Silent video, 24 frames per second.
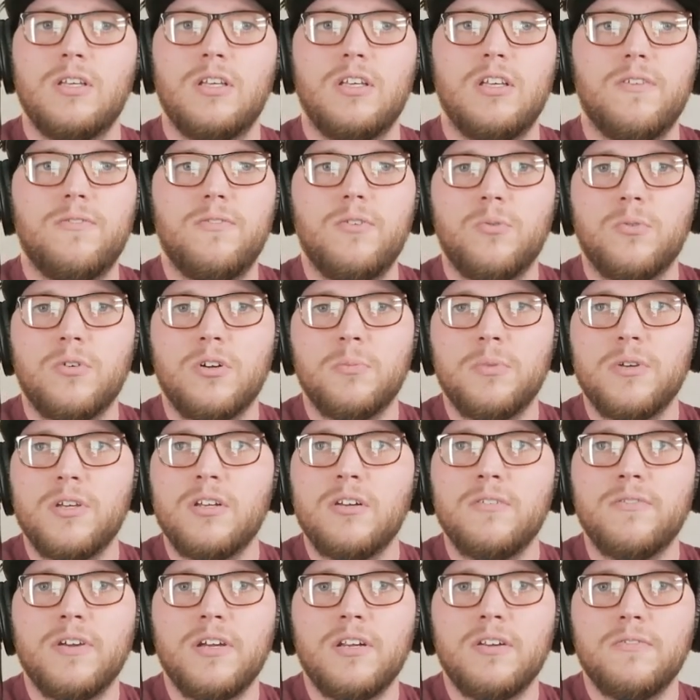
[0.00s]
If you want to be
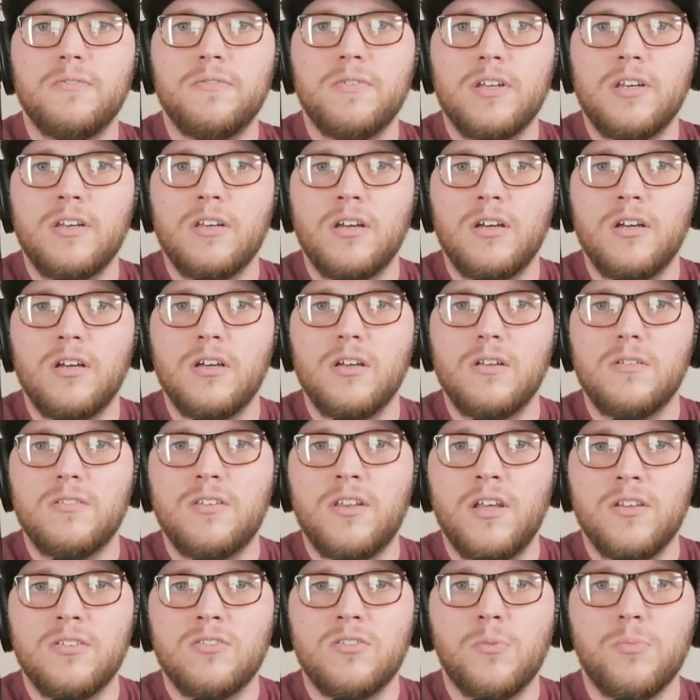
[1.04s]
innovative and
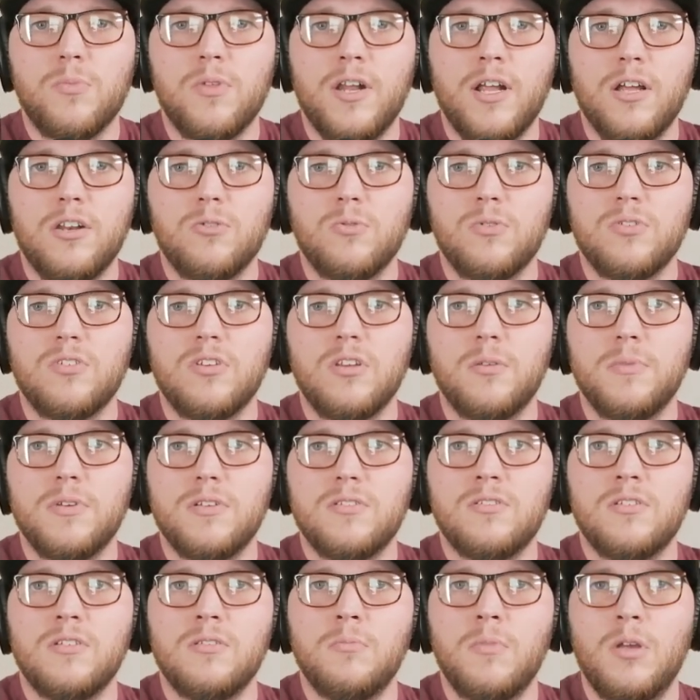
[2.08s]
test something out to its
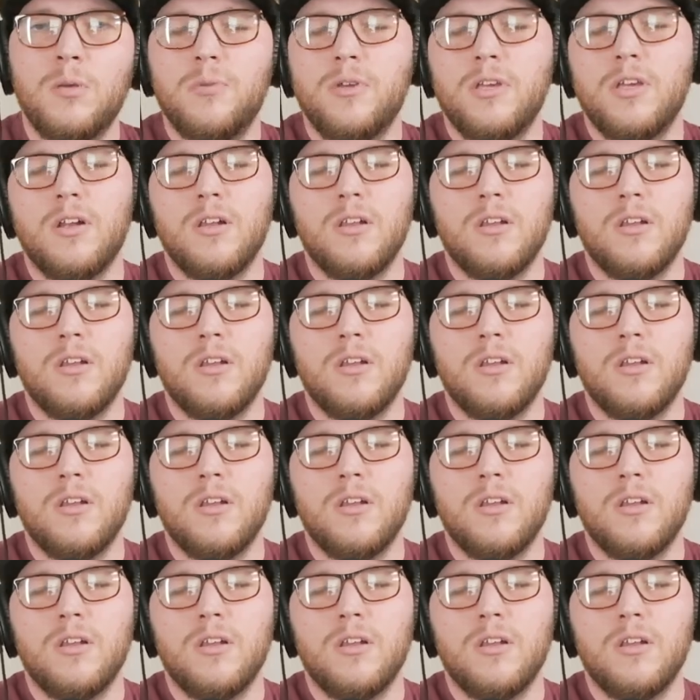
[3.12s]
limits and maybe get